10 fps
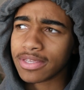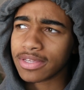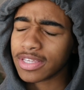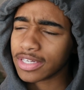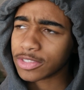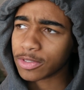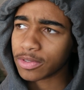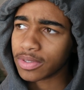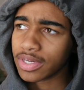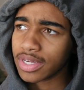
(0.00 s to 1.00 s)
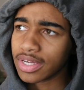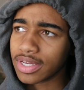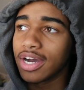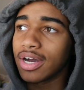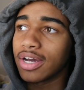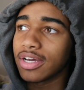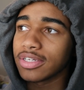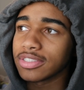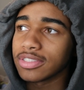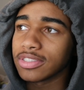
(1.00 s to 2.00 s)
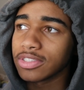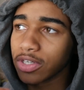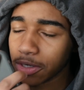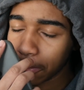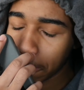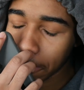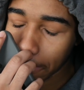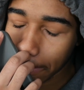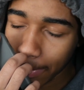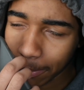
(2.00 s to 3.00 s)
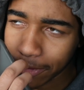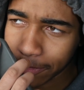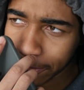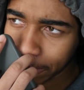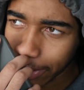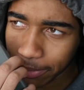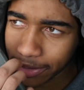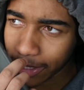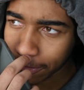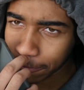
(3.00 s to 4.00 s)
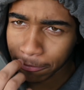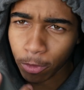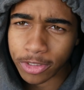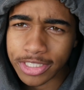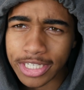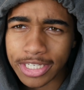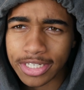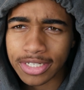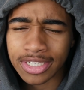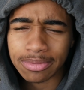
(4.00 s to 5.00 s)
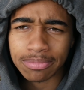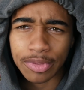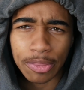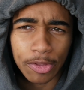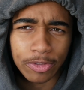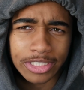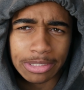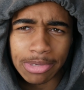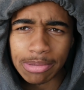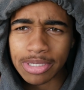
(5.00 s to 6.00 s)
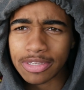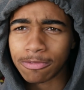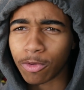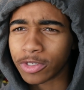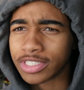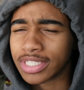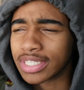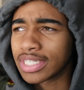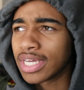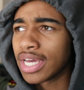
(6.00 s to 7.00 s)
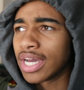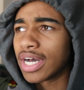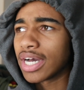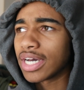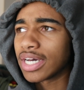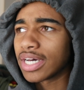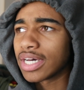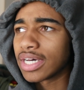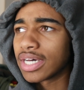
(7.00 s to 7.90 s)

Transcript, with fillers: yeah, so I started my period maybe like 14 13 maybe 14 uh,